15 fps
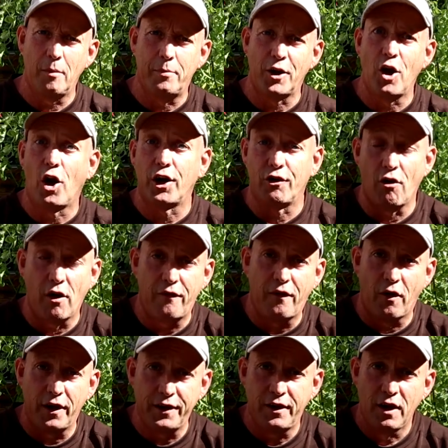a banana. I
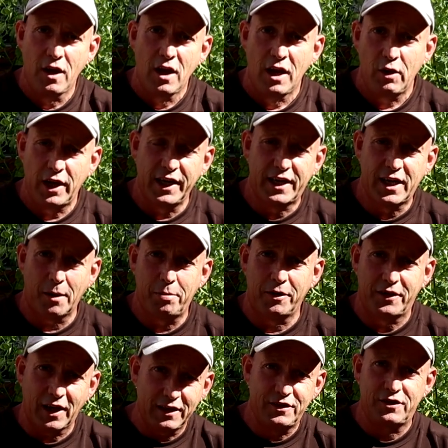find in a couple of
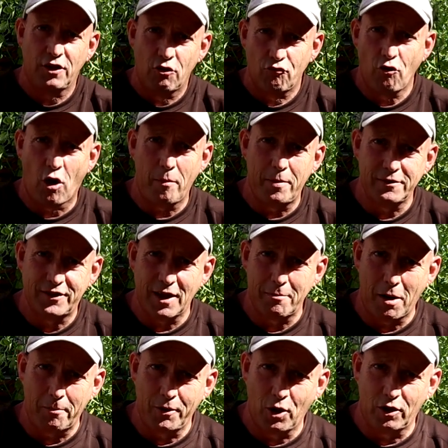days ripens them
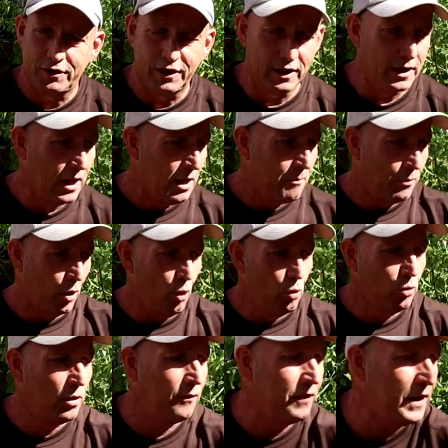up nicely. But
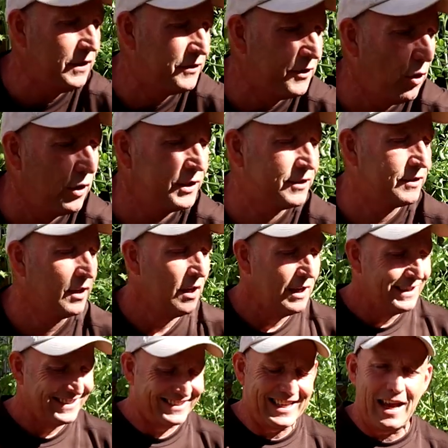all of these nice
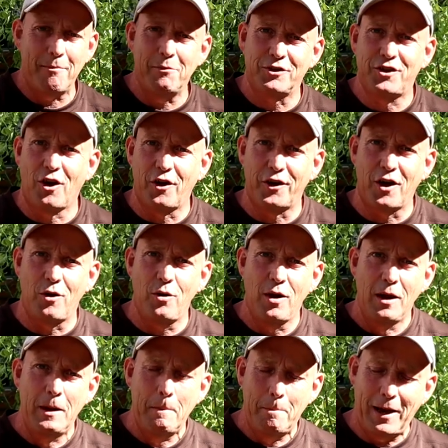San Marzano
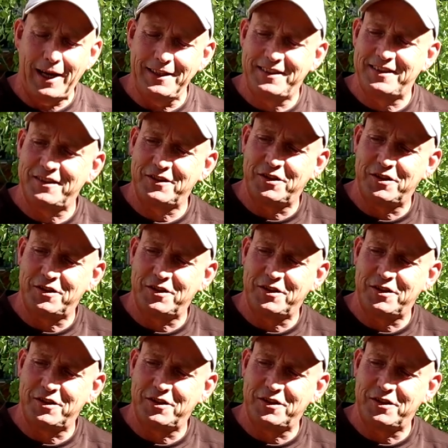paste